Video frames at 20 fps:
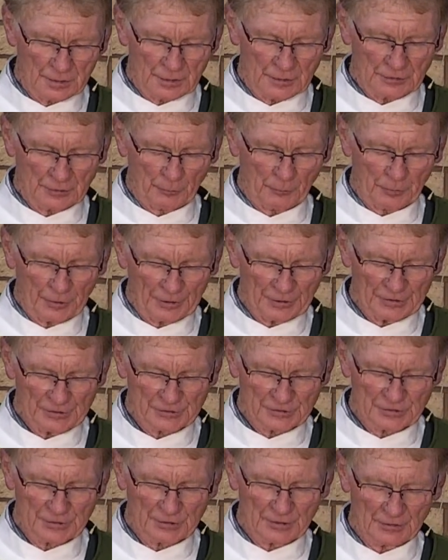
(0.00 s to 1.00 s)
the
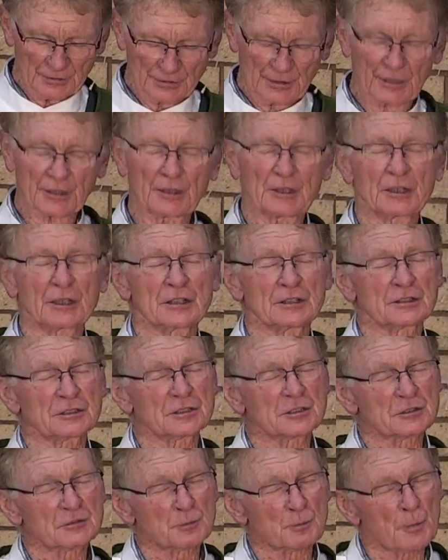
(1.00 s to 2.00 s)
place that is
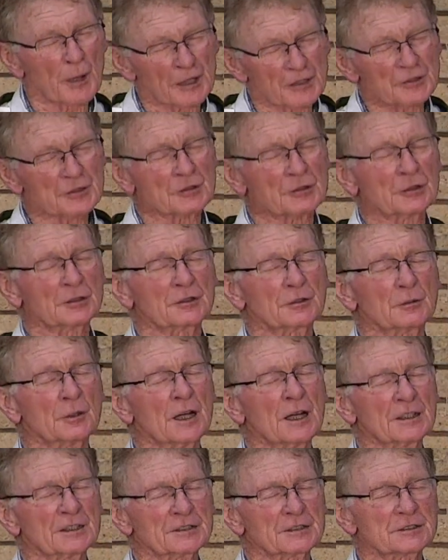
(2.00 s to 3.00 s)
special to
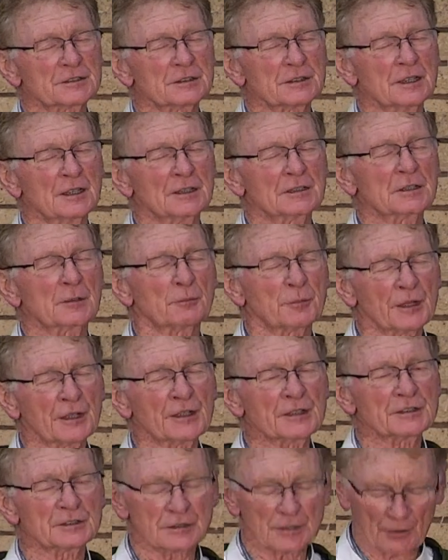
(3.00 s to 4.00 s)
us, the
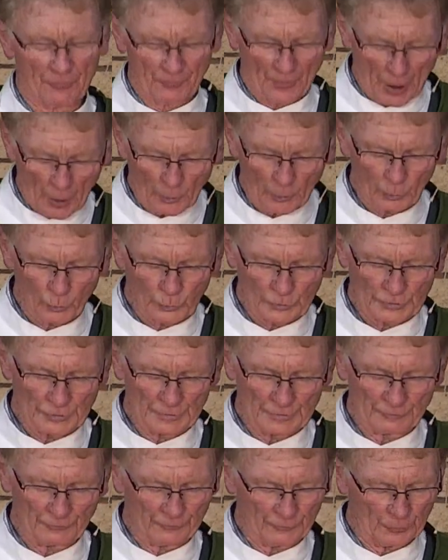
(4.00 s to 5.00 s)
place of our will
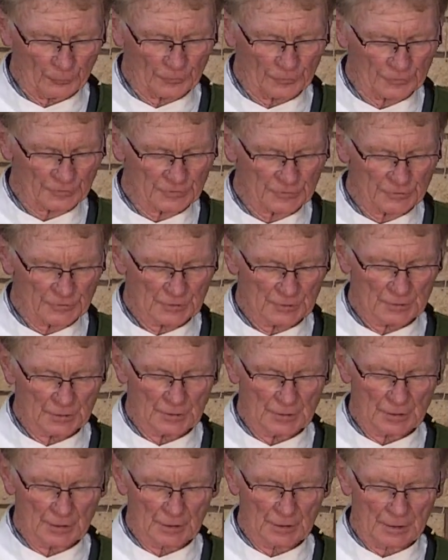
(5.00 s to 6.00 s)
and focus,
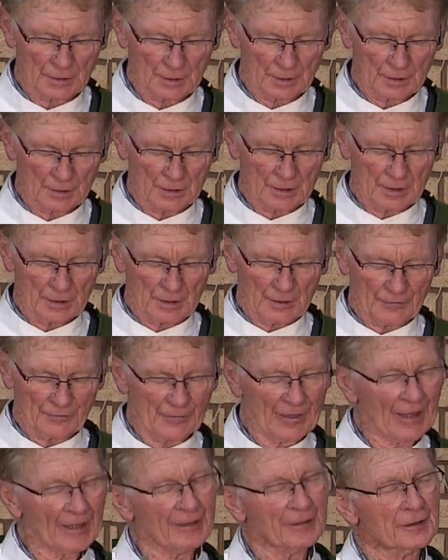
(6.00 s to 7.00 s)

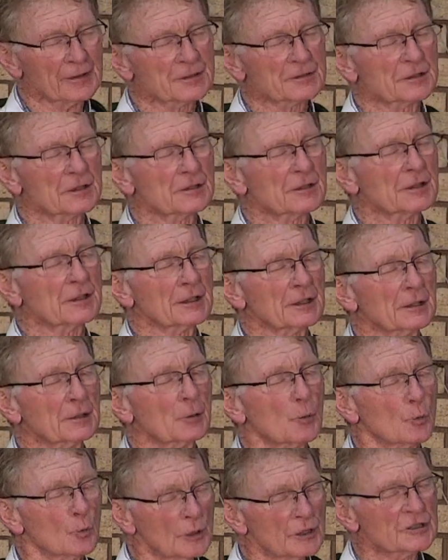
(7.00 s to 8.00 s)
that is the thing
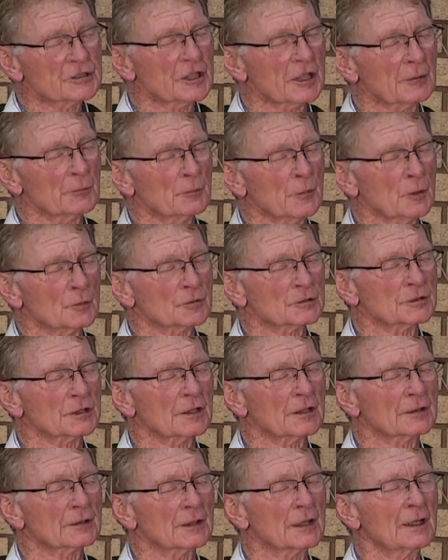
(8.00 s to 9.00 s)
we set most
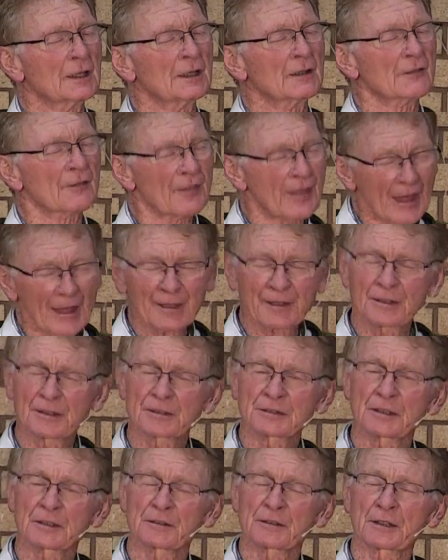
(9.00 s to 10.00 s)
on. That is
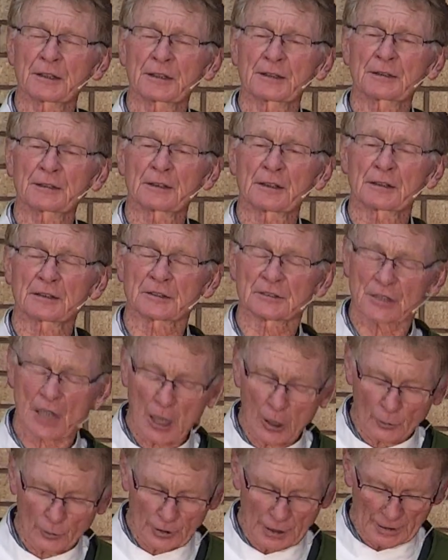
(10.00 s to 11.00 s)
the thing that is
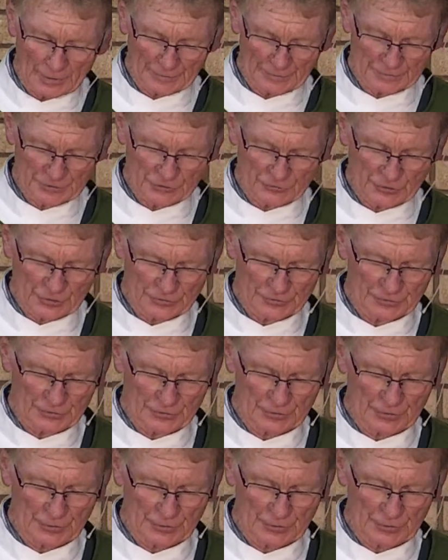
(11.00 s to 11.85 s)
our highest treasure.